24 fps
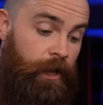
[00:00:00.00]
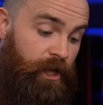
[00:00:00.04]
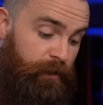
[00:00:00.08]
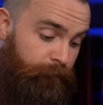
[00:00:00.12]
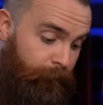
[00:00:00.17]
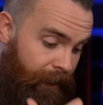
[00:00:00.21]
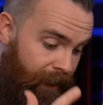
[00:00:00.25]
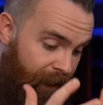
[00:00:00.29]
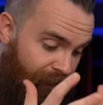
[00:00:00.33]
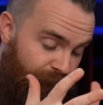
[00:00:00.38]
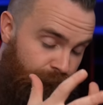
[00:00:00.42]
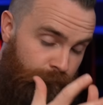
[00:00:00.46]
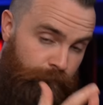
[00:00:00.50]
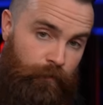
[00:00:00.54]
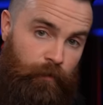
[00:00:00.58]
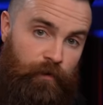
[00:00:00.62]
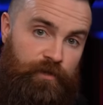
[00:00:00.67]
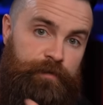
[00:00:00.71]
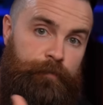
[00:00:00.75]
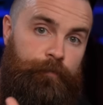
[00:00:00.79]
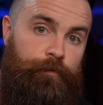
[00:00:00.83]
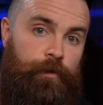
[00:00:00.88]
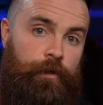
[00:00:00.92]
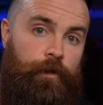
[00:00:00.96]
you might have
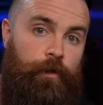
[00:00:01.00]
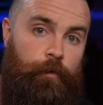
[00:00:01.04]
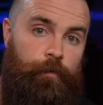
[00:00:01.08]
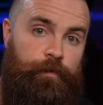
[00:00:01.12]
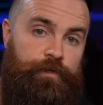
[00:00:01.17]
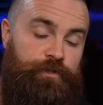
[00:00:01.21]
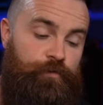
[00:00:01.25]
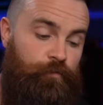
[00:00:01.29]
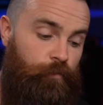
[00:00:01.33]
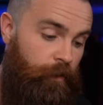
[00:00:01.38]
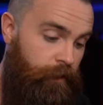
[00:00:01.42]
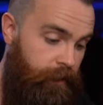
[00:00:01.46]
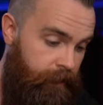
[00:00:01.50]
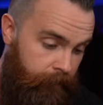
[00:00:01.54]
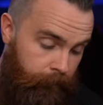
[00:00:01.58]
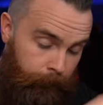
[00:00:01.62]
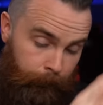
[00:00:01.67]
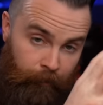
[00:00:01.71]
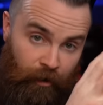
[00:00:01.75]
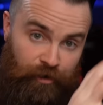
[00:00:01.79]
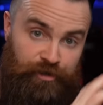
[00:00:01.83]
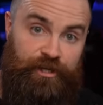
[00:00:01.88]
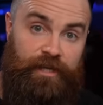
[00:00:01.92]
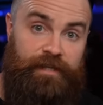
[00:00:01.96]
multiple hosts running a
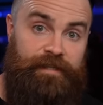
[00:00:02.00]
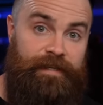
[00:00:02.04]
bunch of